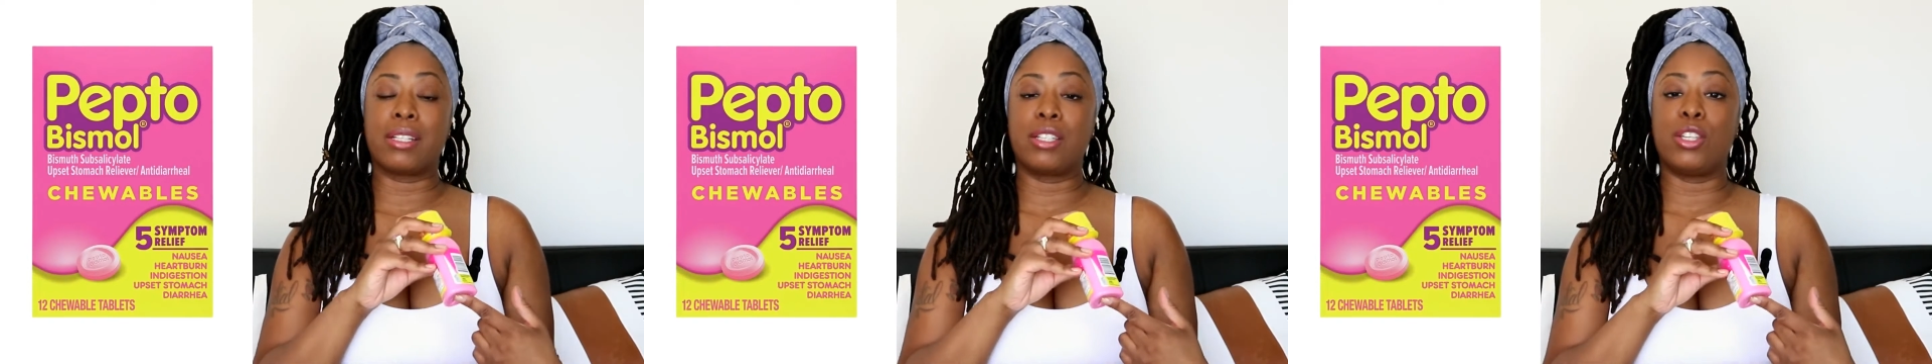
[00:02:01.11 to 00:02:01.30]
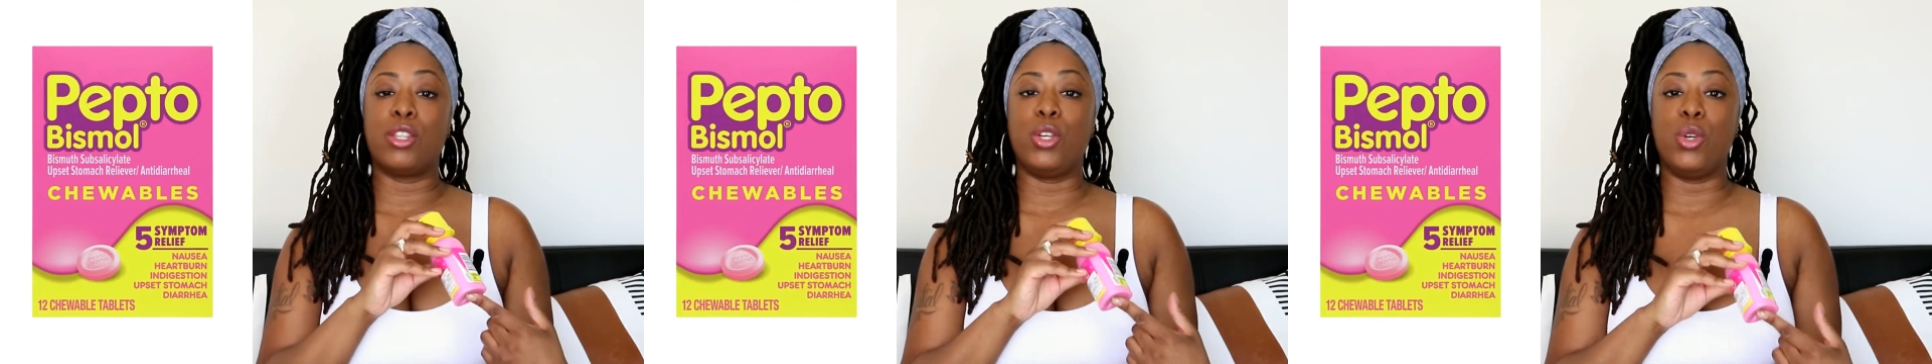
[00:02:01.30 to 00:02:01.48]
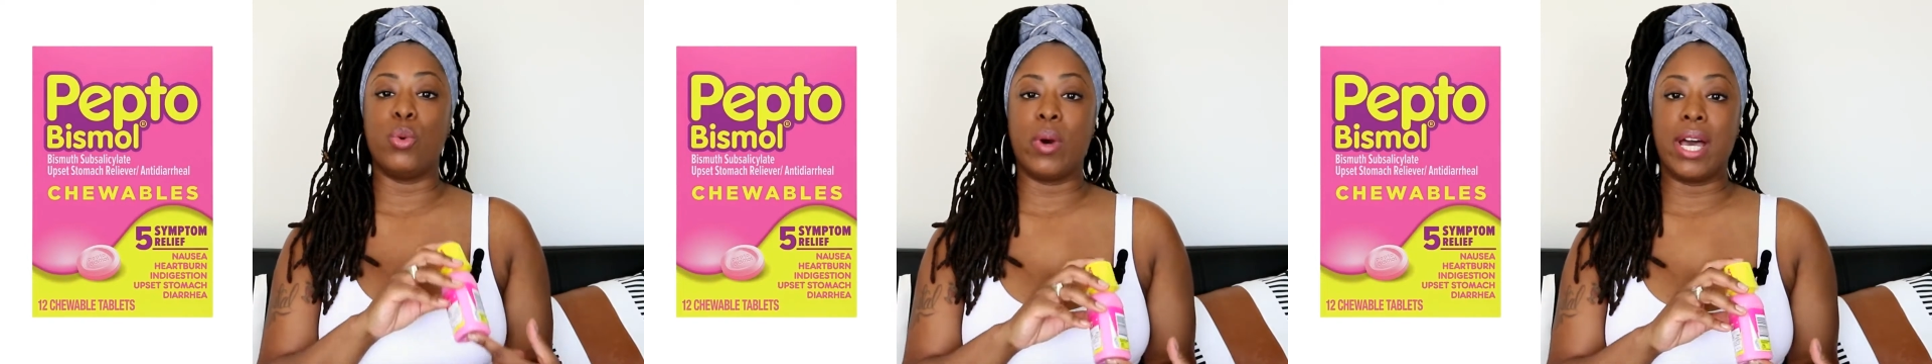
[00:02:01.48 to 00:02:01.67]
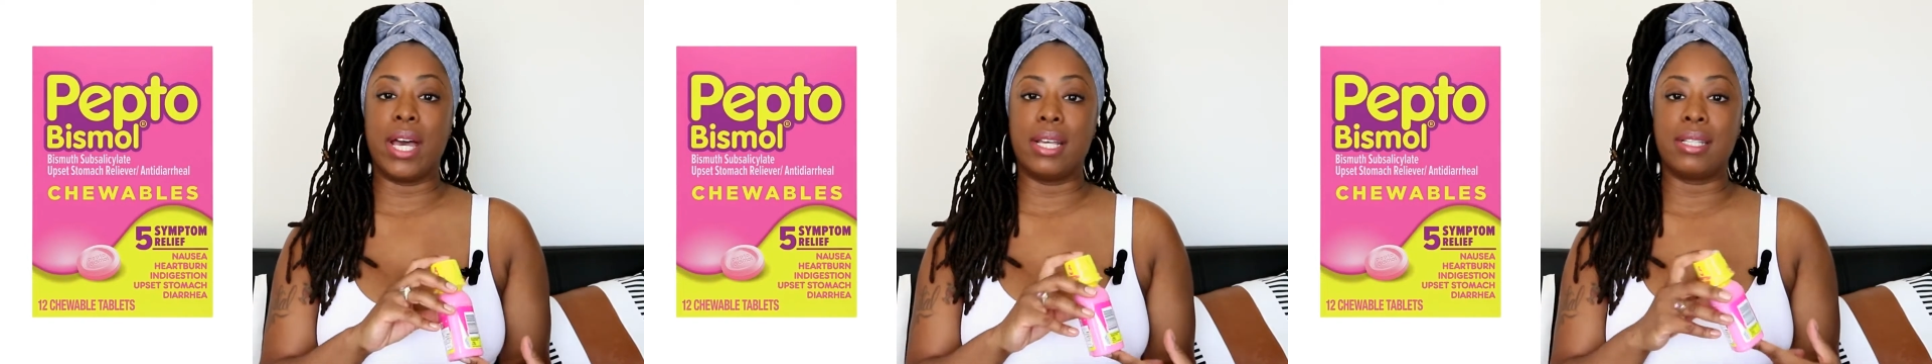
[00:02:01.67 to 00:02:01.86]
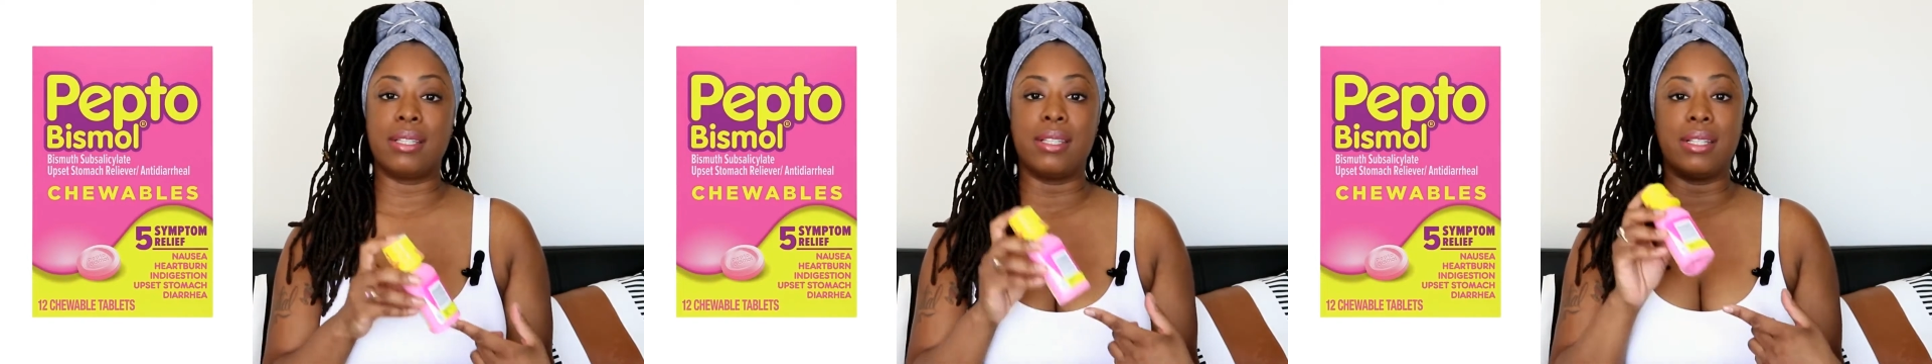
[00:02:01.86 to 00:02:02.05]
to the
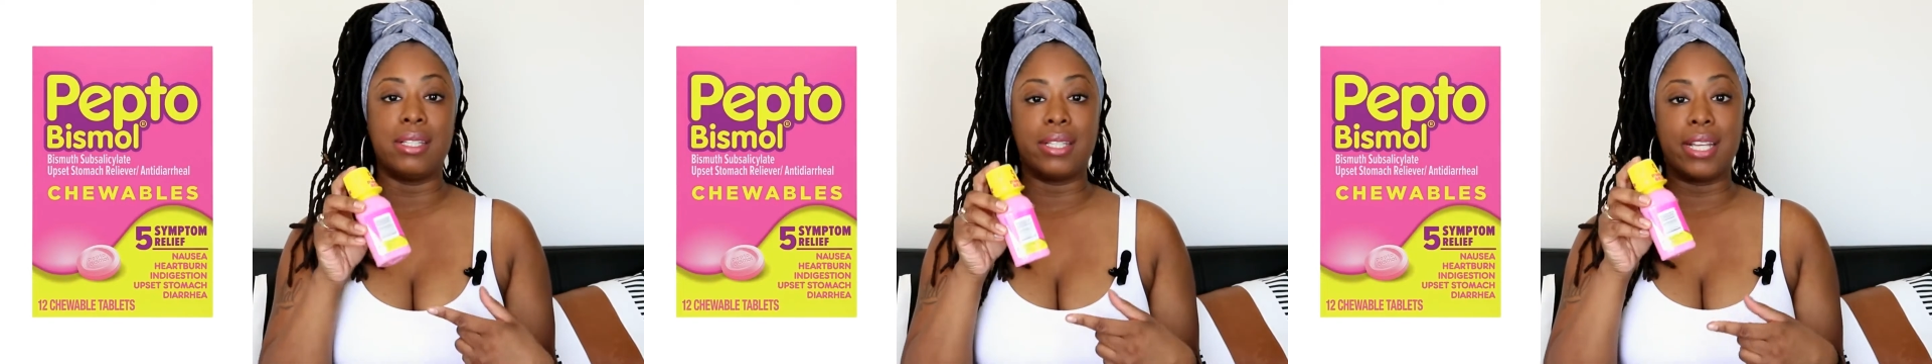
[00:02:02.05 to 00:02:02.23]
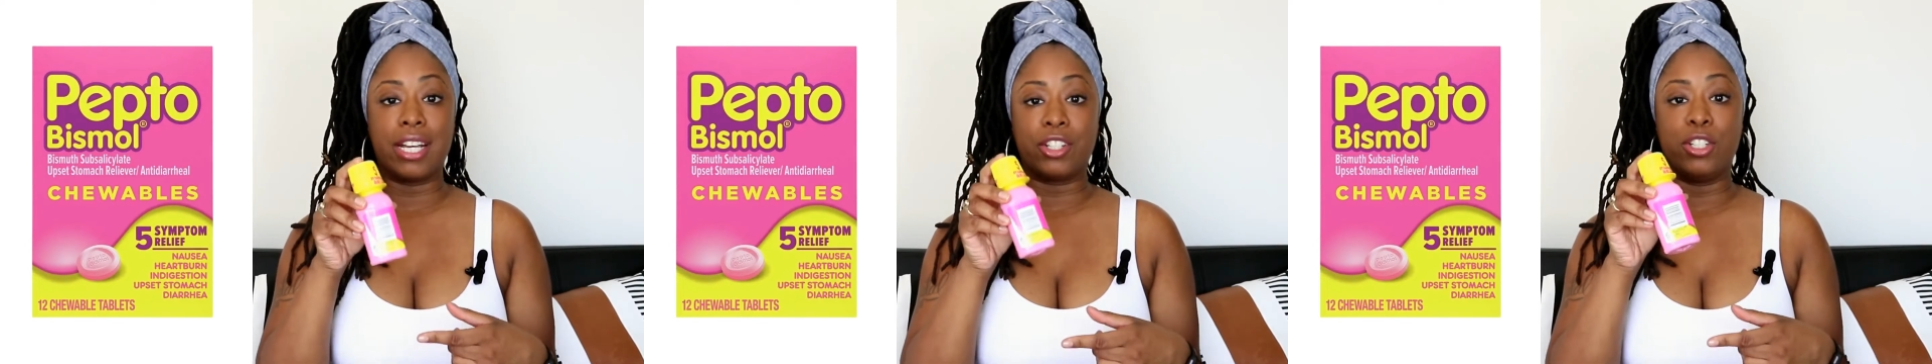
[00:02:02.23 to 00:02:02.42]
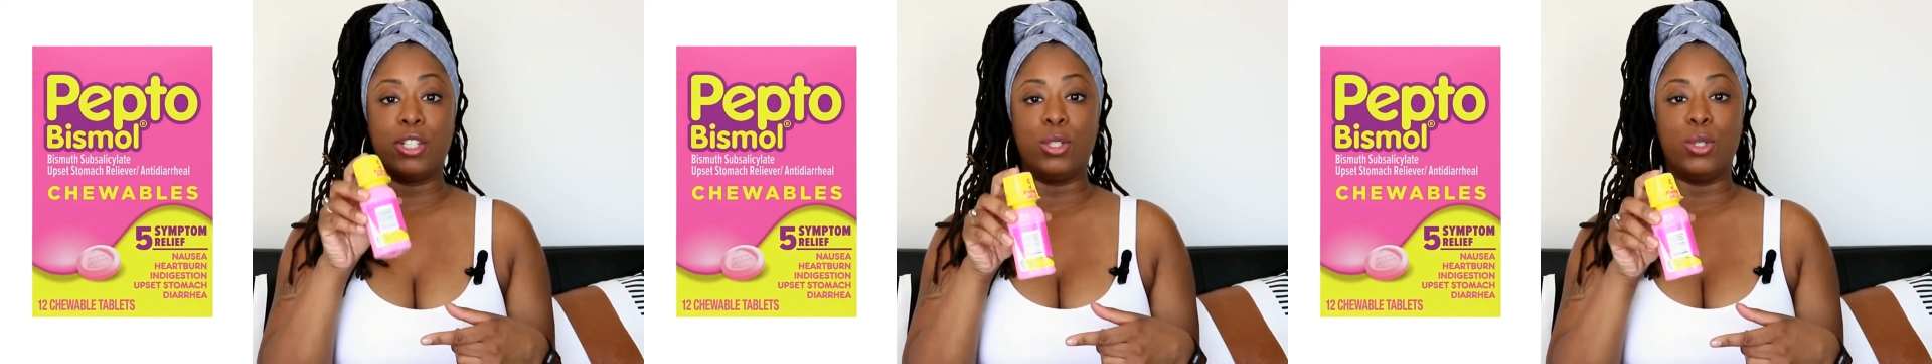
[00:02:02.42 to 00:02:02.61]
US. This is actually a